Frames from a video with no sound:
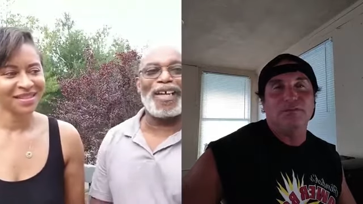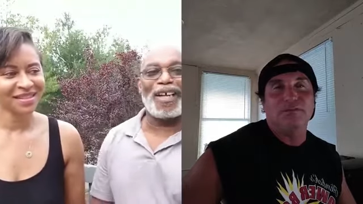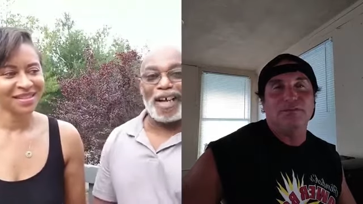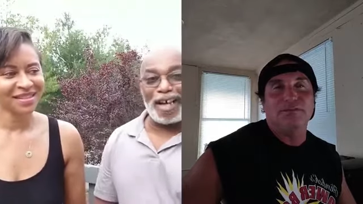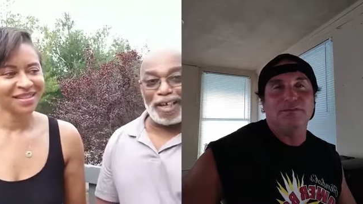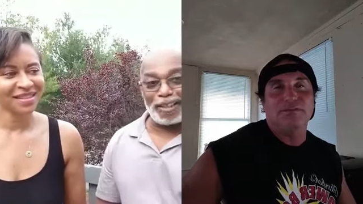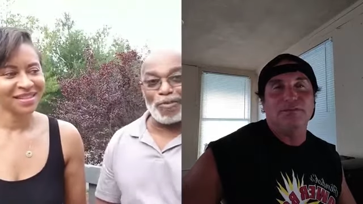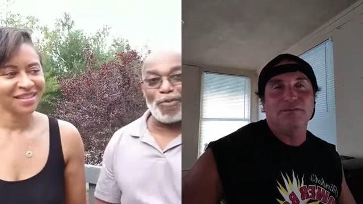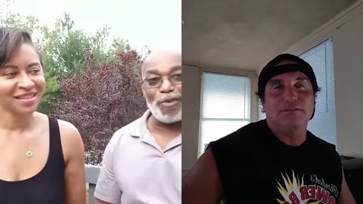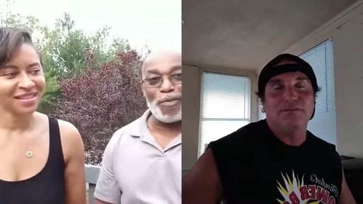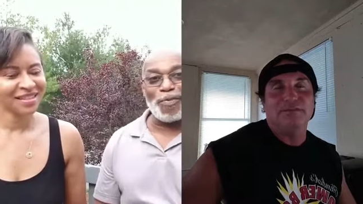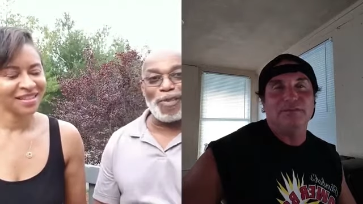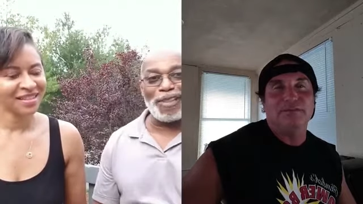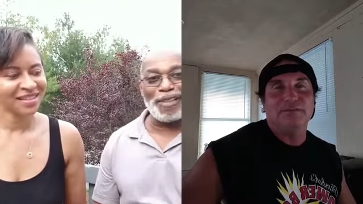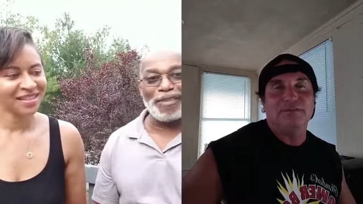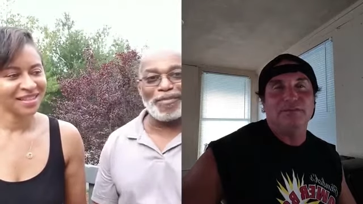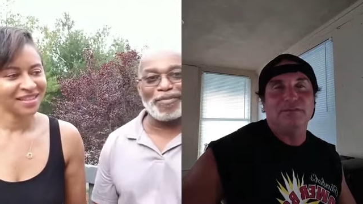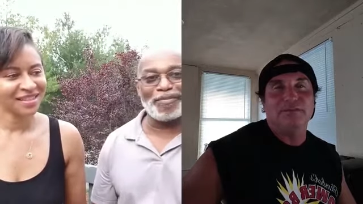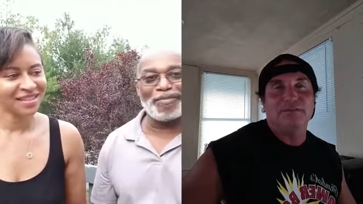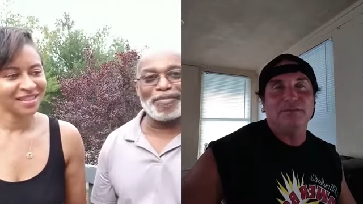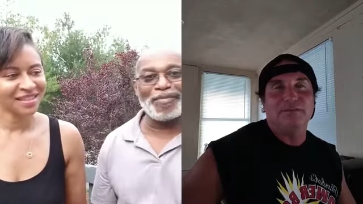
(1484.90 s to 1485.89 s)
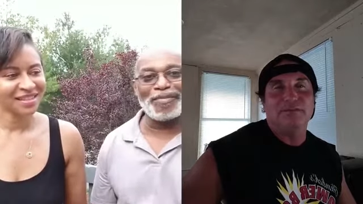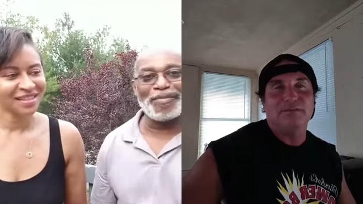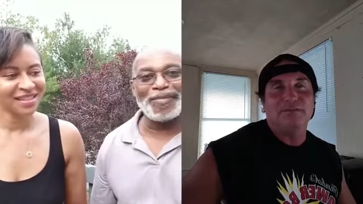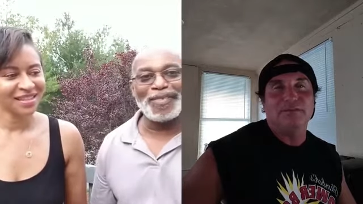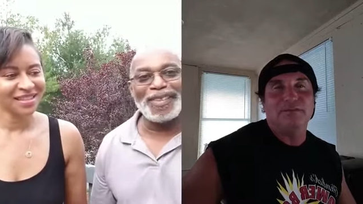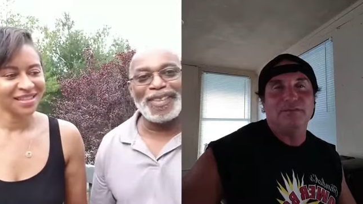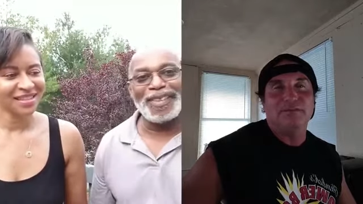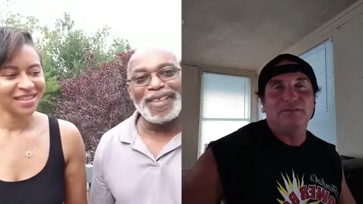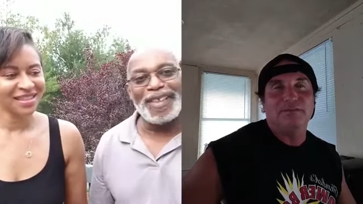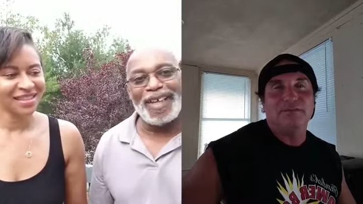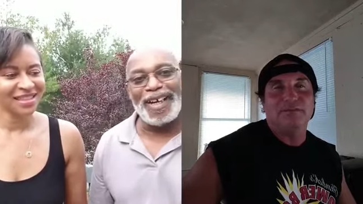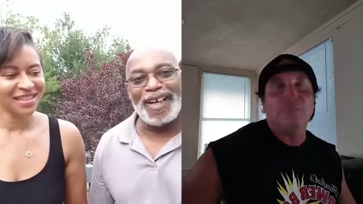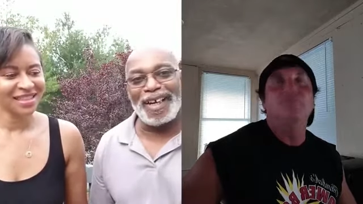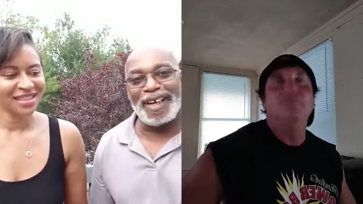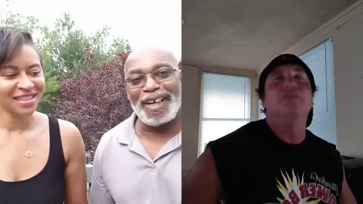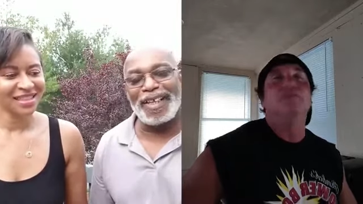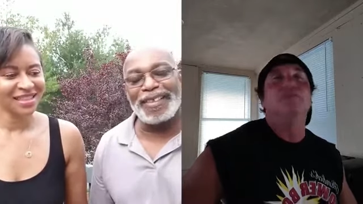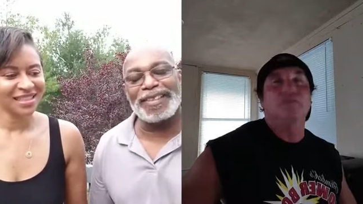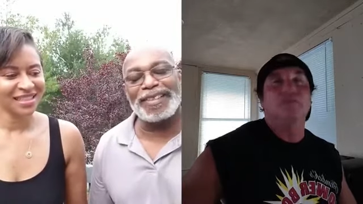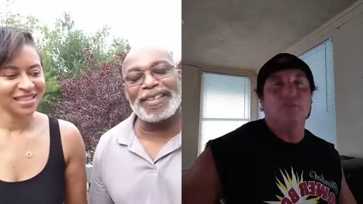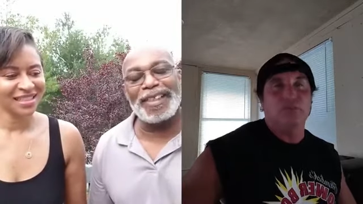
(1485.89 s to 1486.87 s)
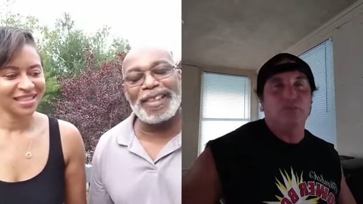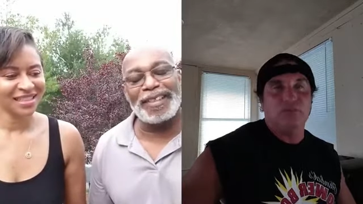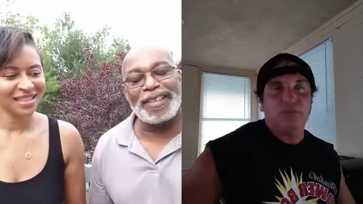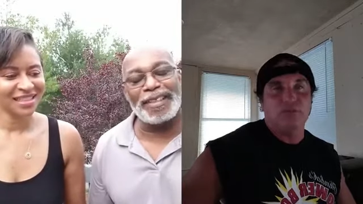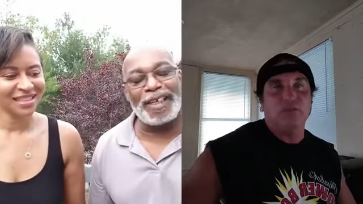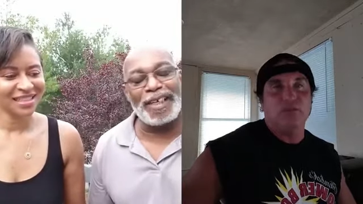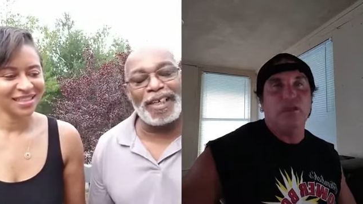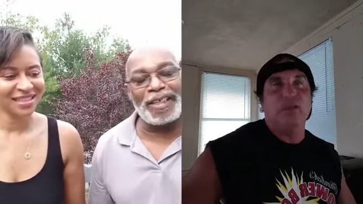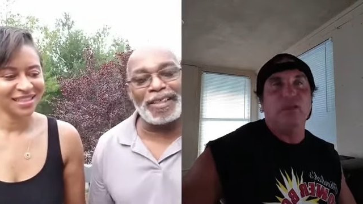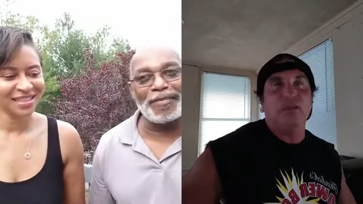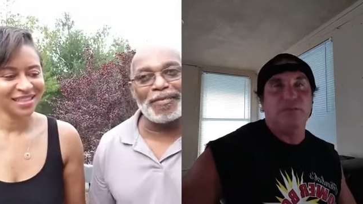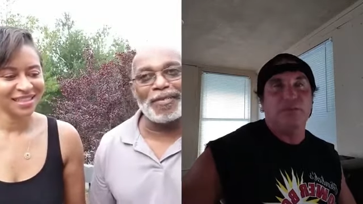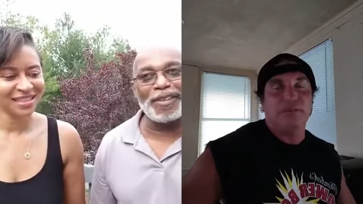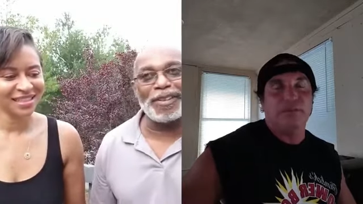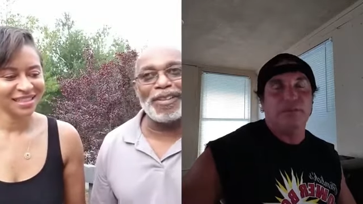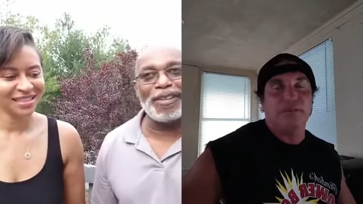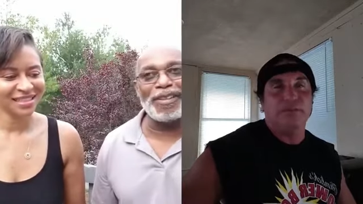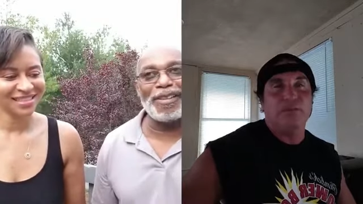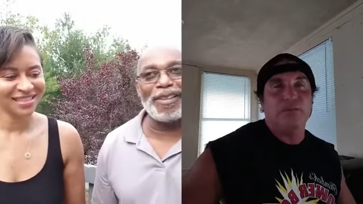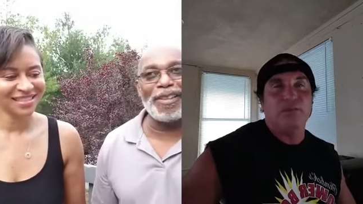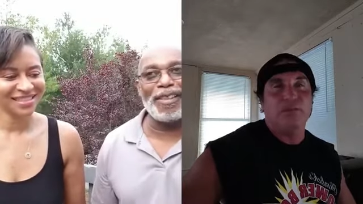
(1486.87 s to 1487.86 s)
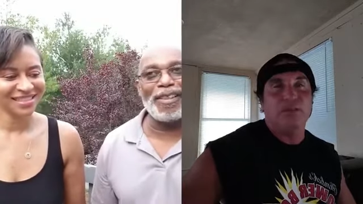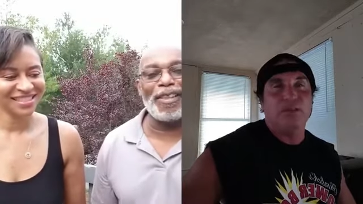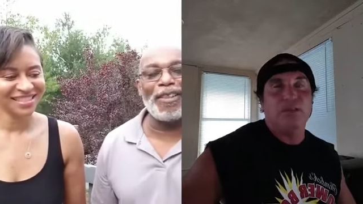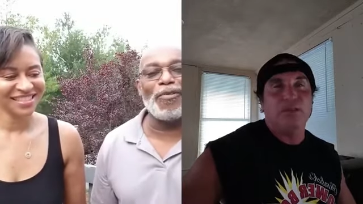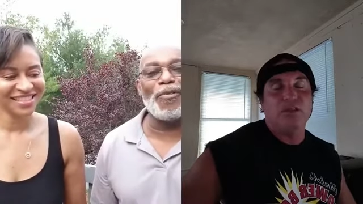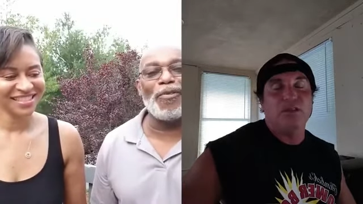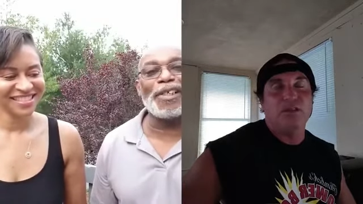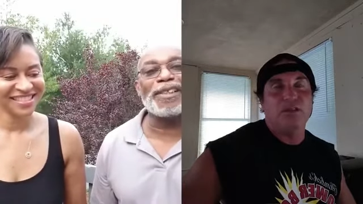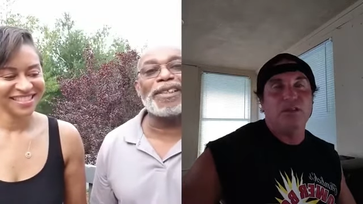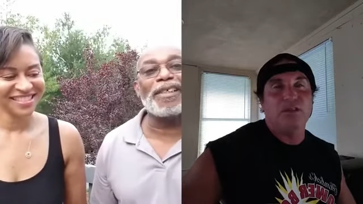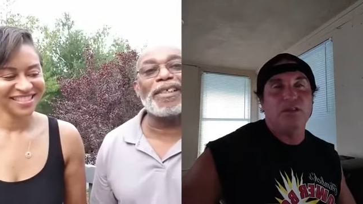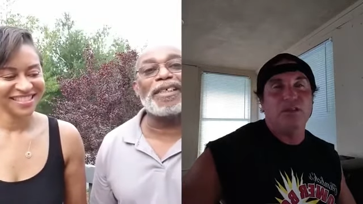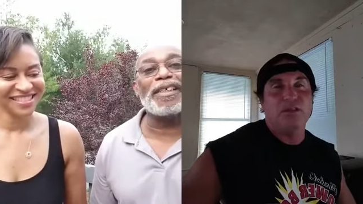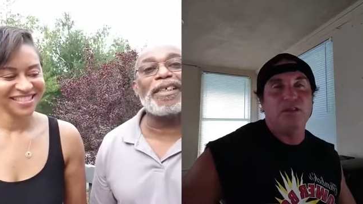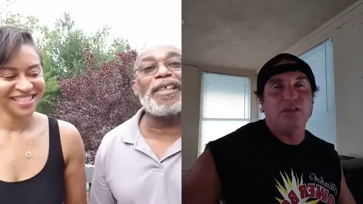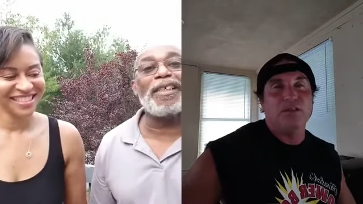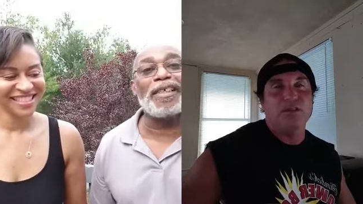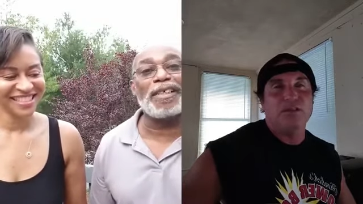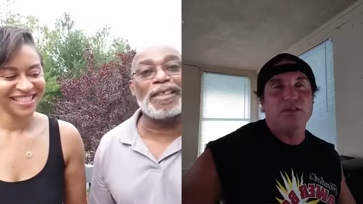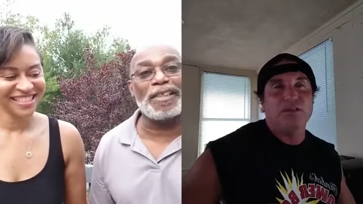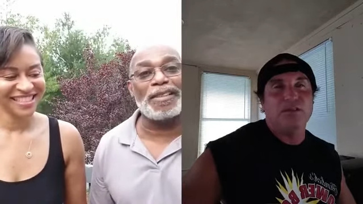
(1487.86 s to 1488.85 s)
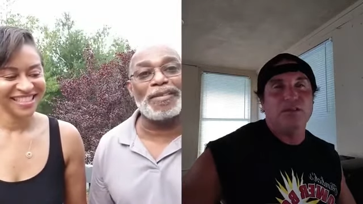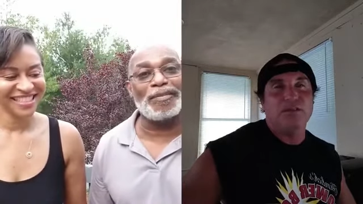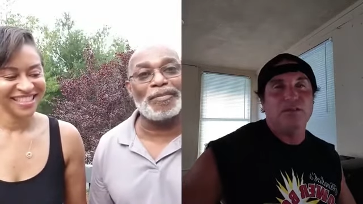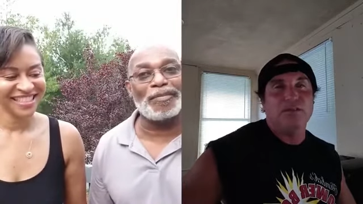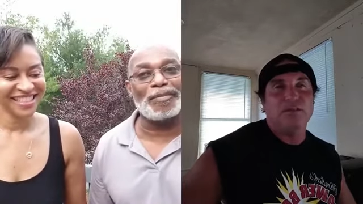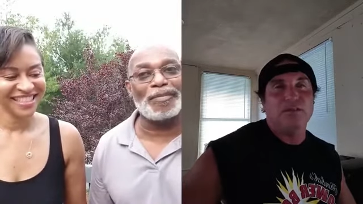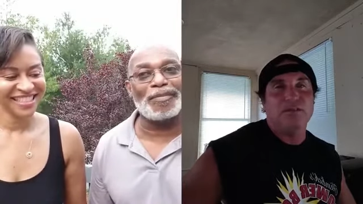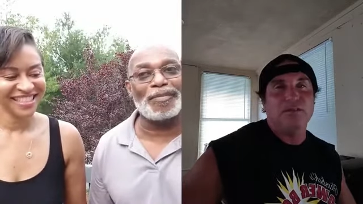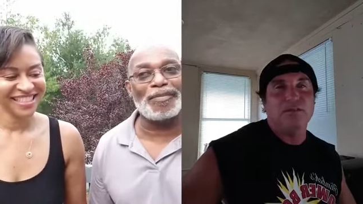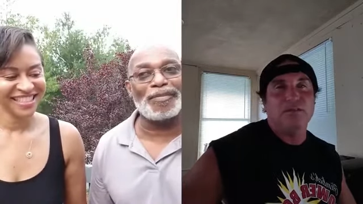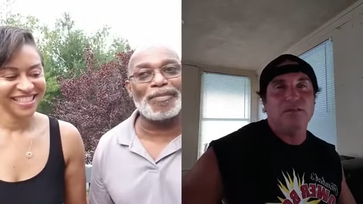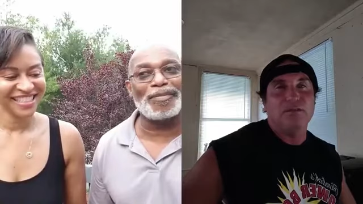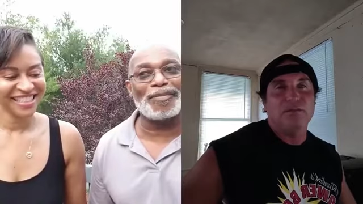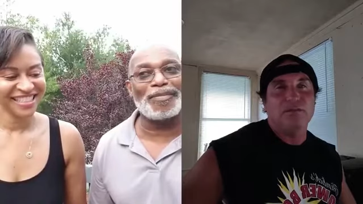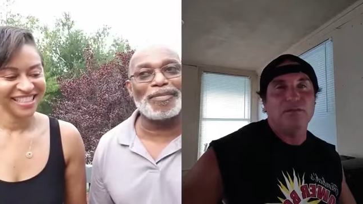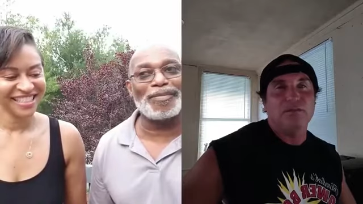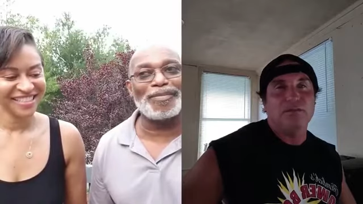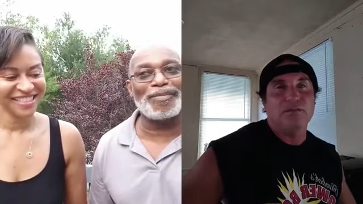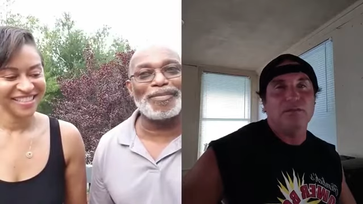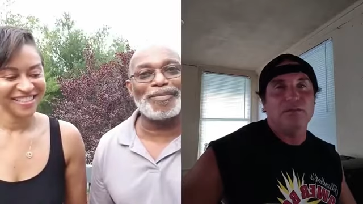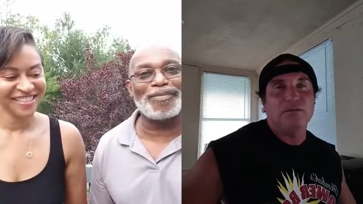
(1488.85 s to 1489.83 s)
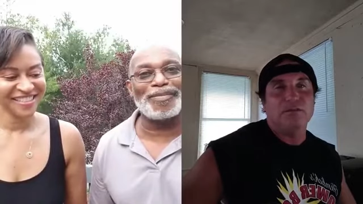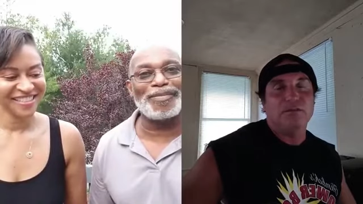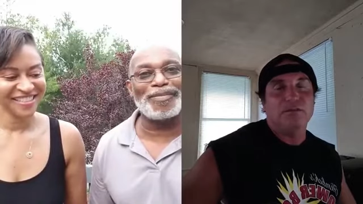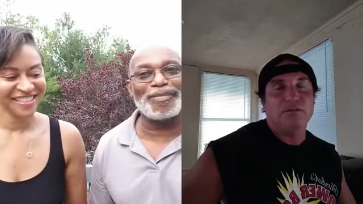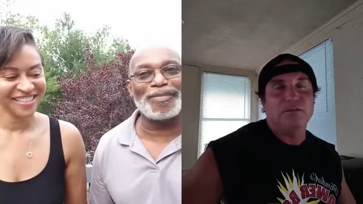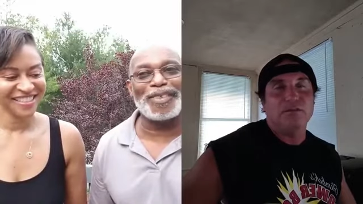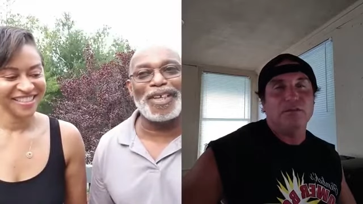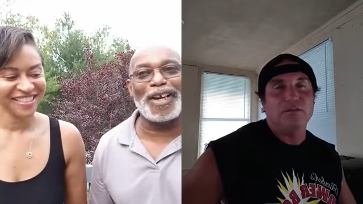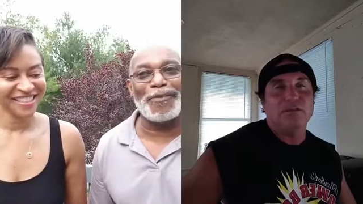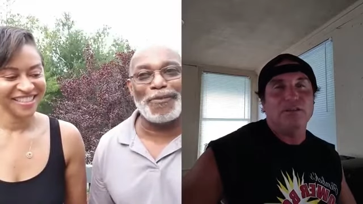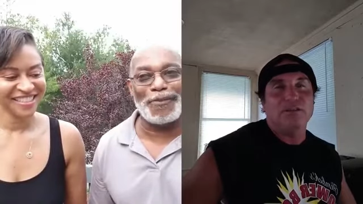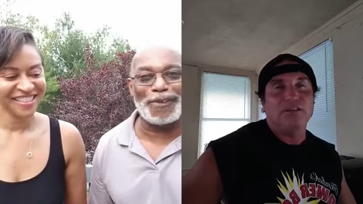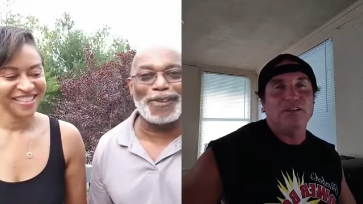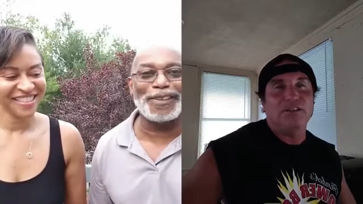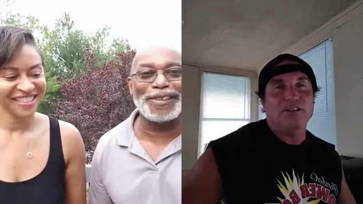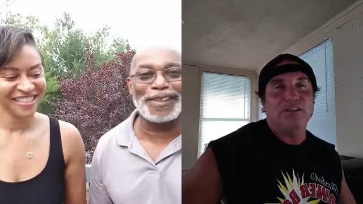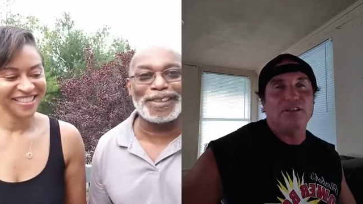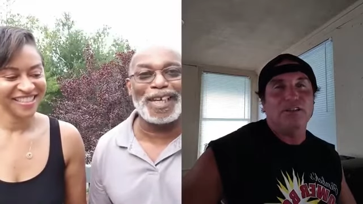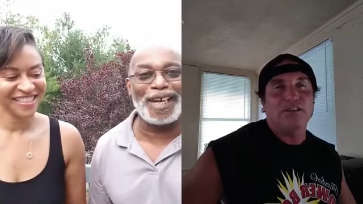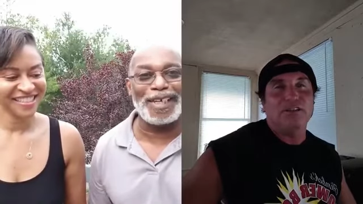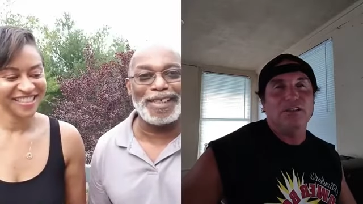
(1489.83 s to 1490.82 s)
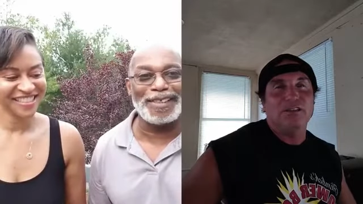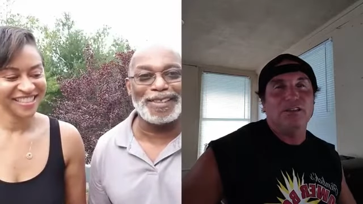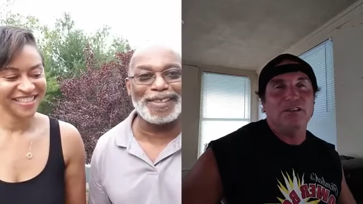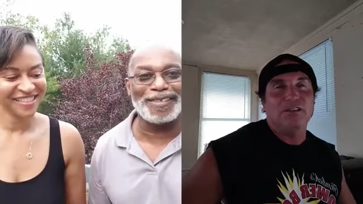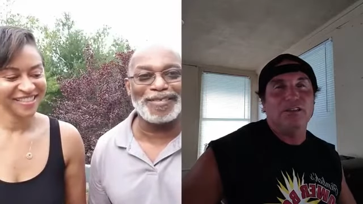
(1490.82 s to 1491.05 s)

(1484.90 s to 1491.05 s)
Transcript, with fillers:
Speaker 1: how, did we meet? And I said that I, it was a kick at first sight.